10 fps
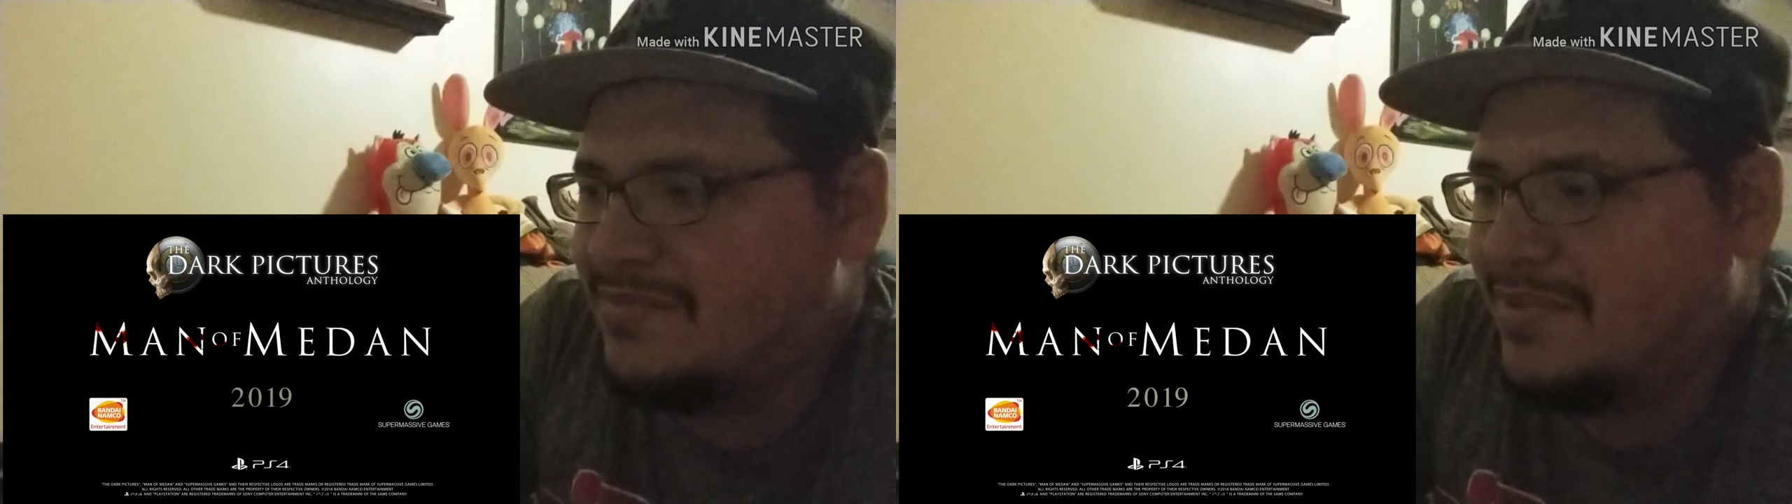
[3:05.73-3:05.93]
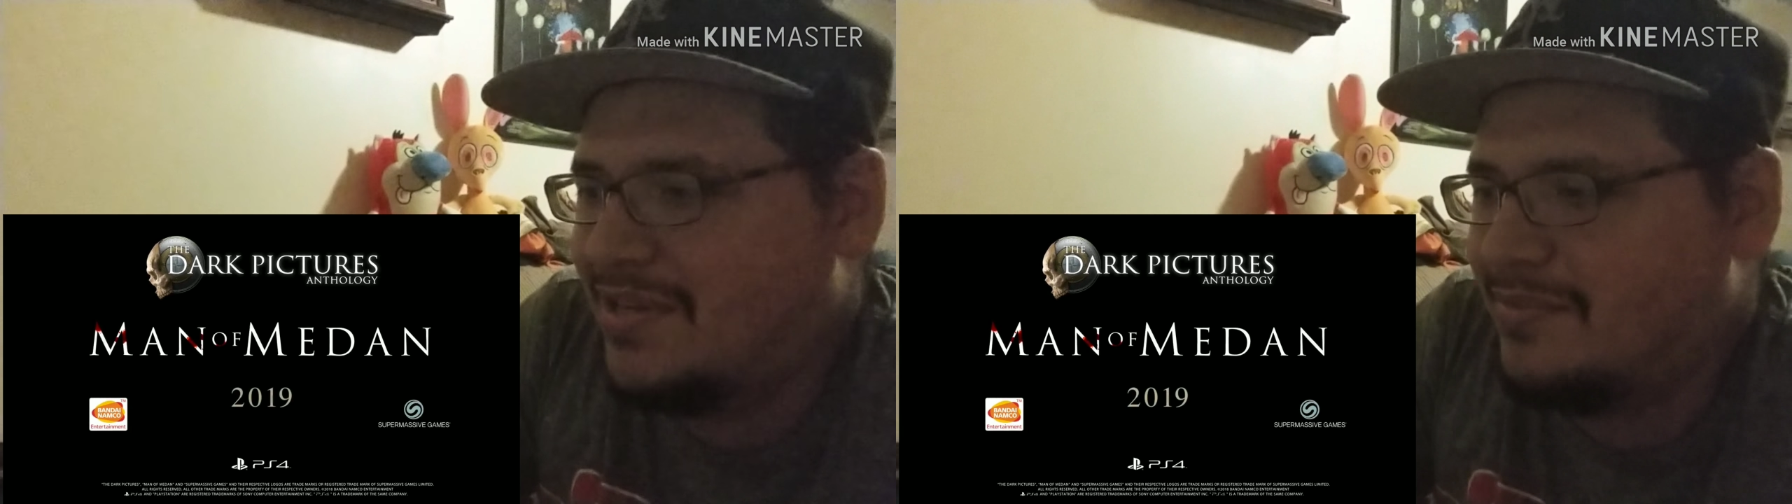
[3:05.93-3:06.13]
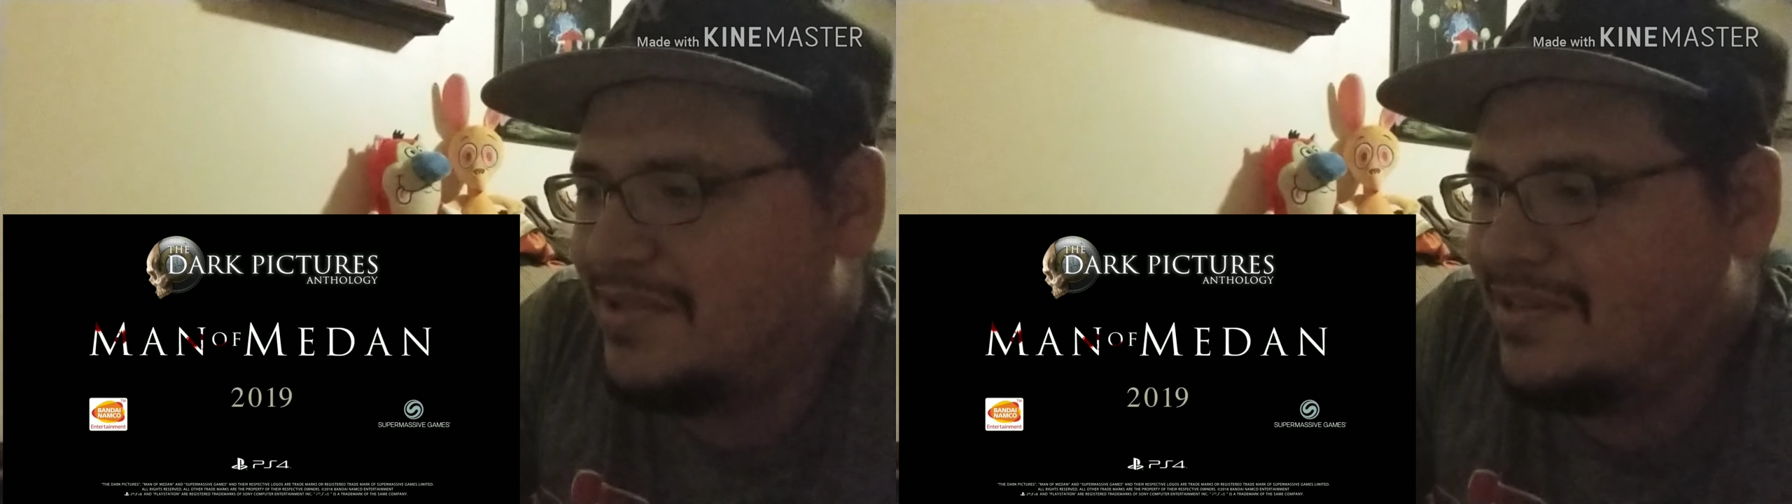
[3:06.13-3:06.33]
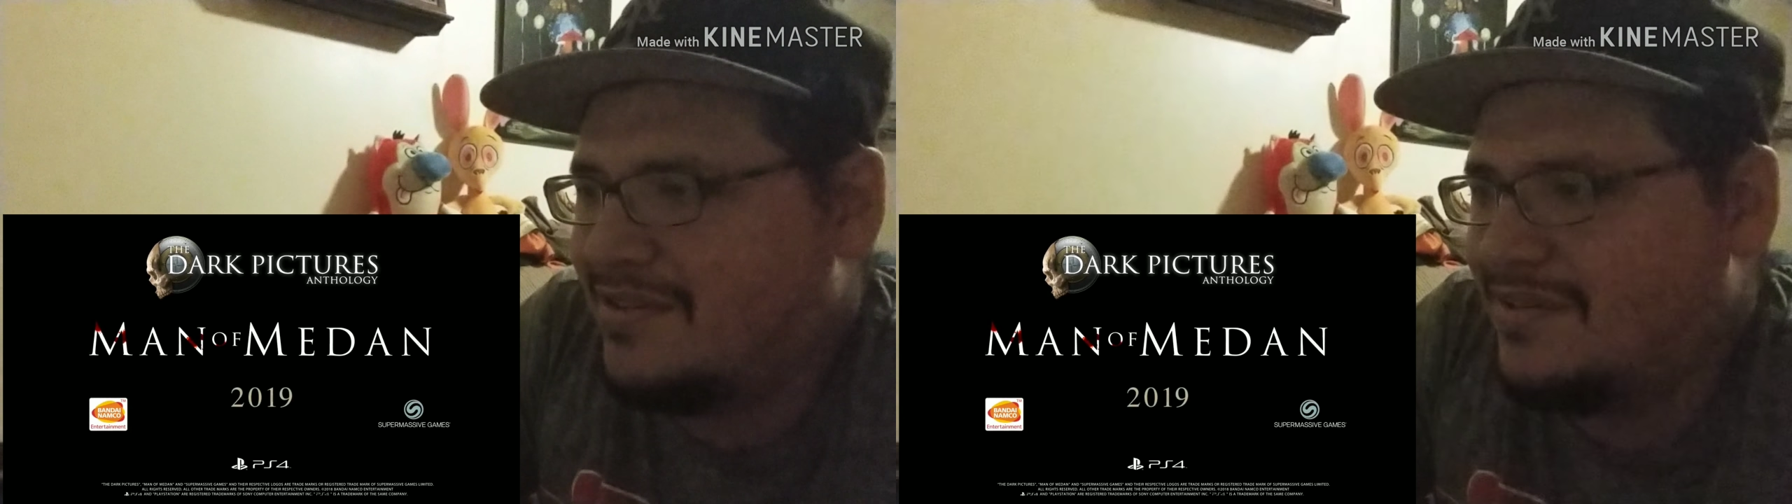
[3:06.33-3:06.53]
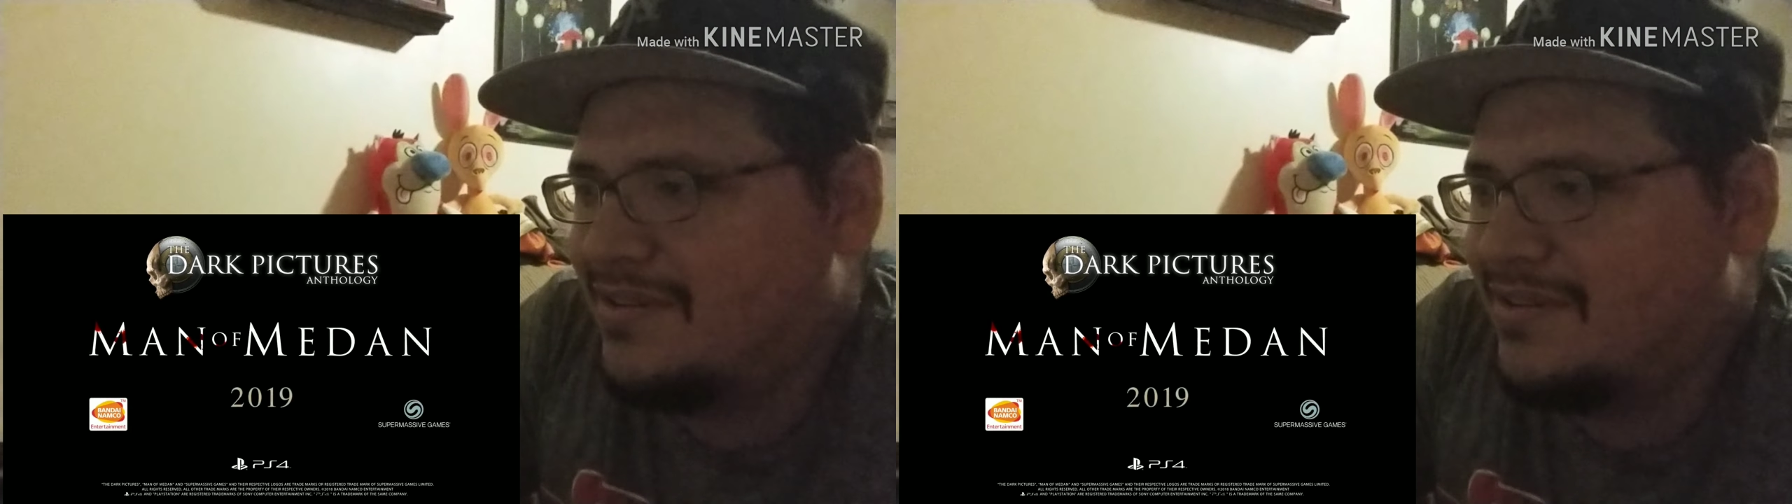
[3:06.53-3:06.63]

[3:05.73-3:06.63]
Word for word: Man of Medan.